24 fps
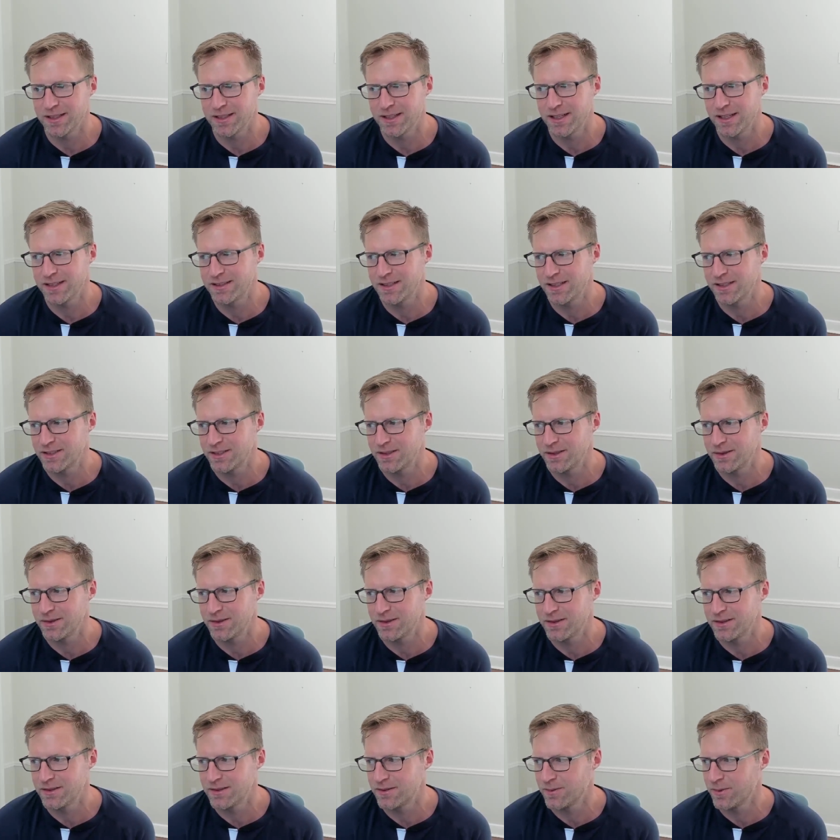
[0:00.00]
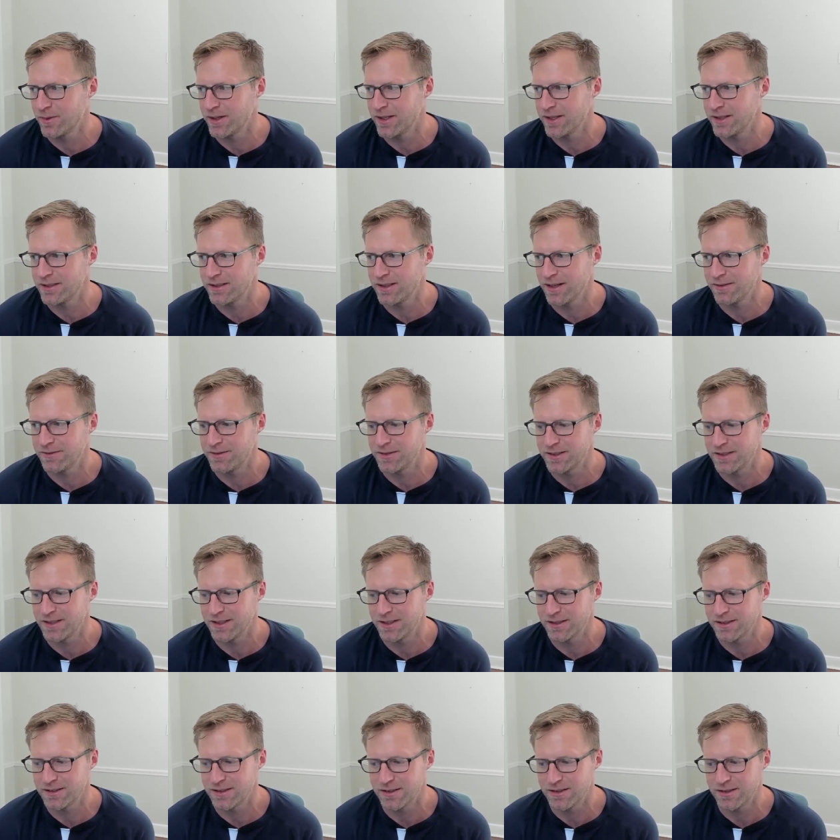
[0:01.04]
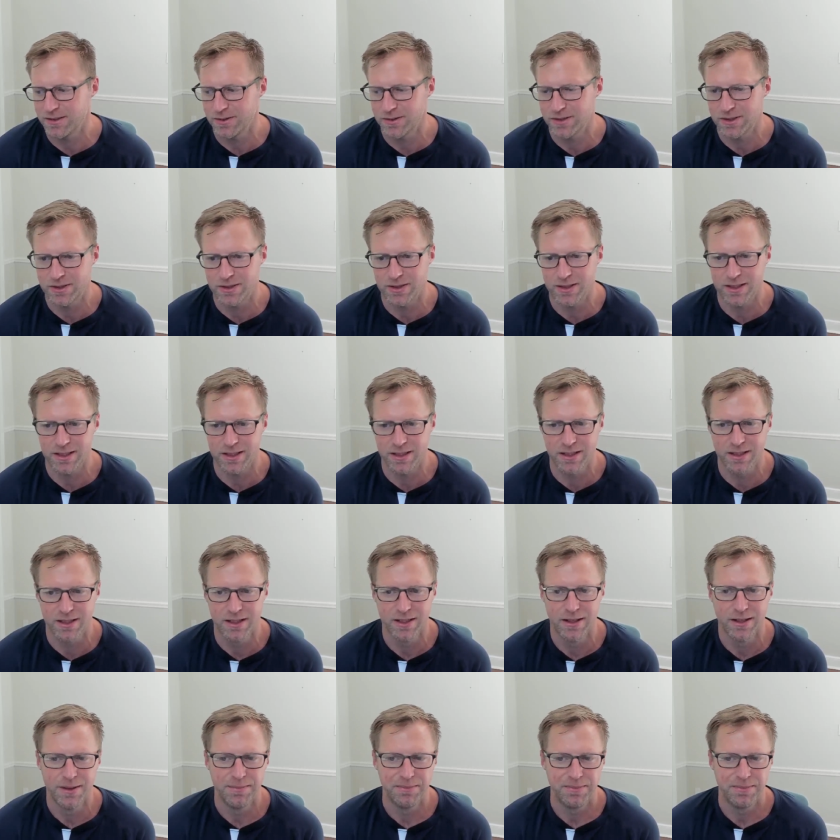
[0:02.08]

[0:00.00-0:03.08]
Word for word: like that's actually one of the toughest things to do in trading